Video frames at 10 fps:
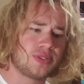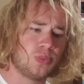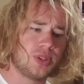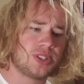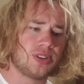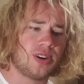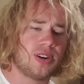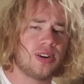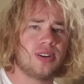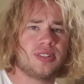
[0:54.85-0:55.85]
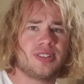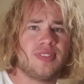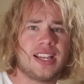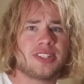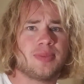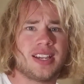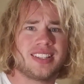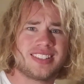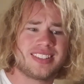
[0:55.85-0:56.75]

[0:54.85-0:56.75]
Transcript: which are divine smites.